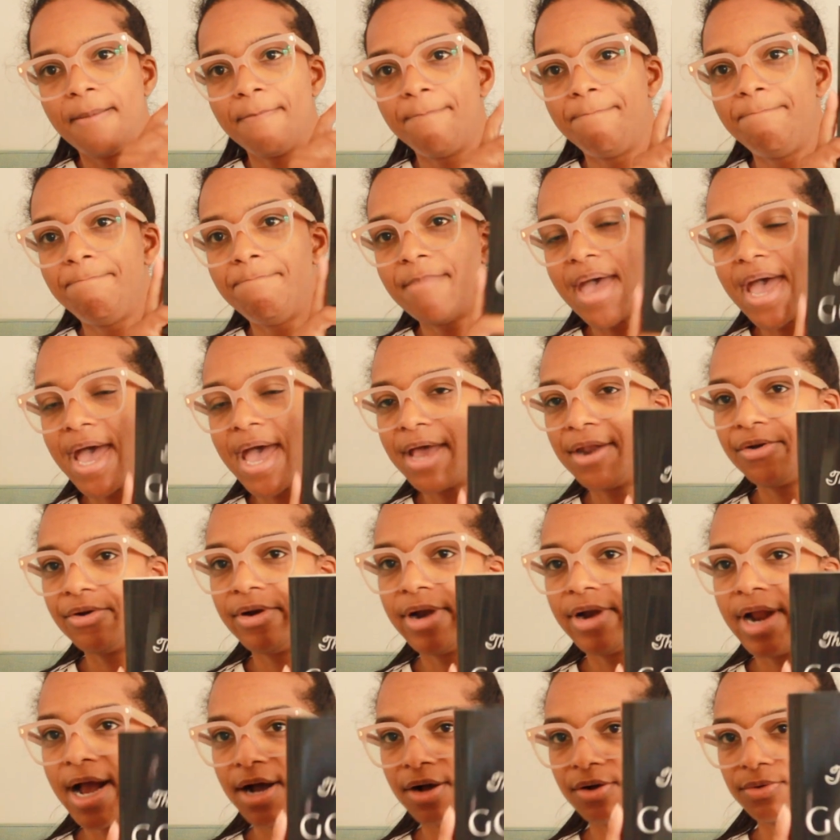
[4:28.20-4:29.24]
manor
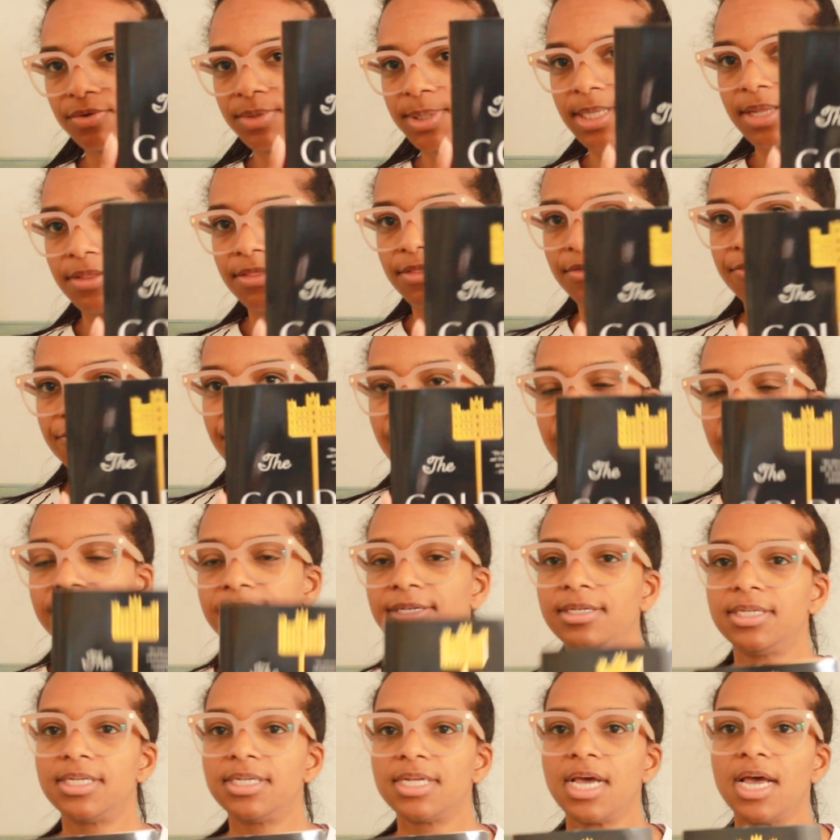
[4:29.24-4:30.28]
house at the
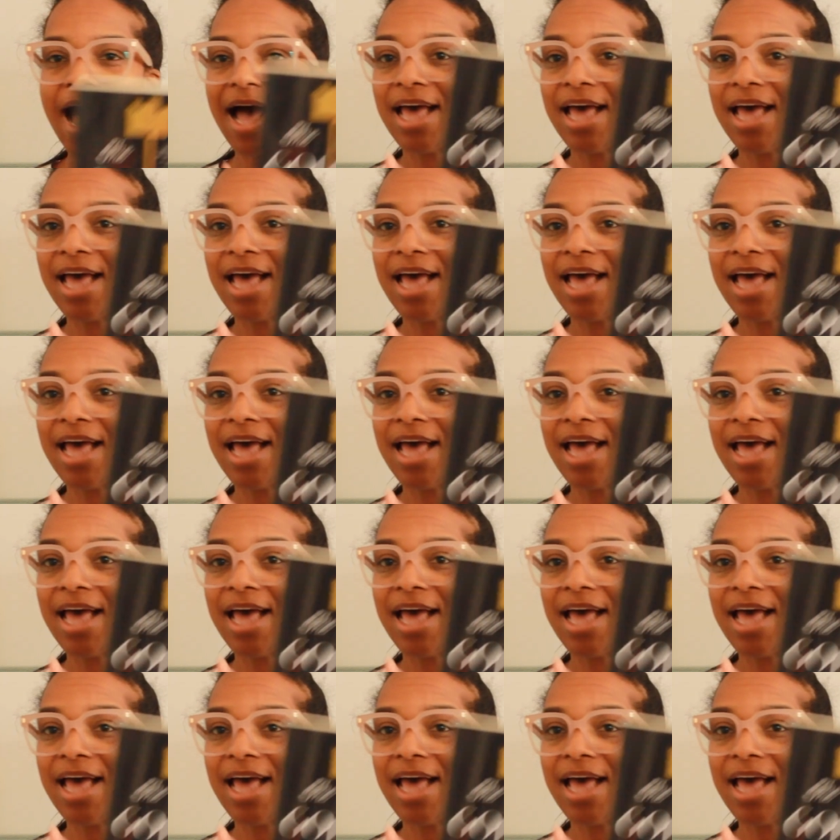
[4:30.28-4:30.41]
front.